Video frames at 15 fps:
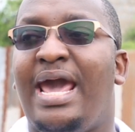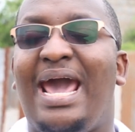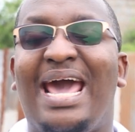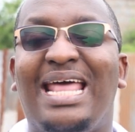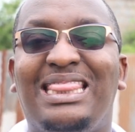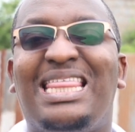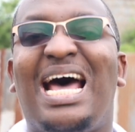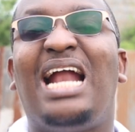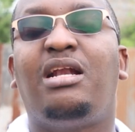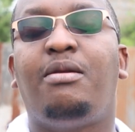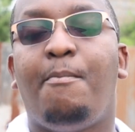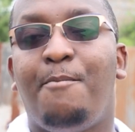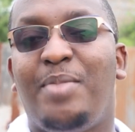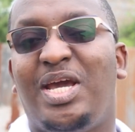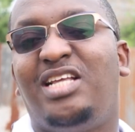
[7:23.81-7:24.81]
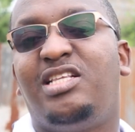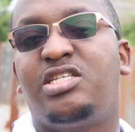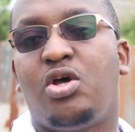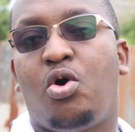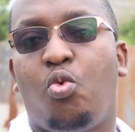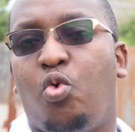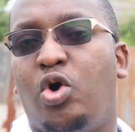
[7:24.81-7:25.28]
And that means
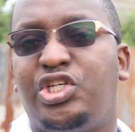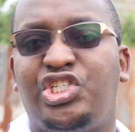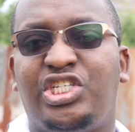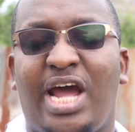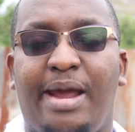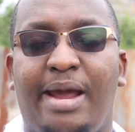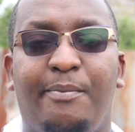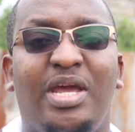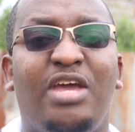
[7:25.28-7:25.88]
watch time.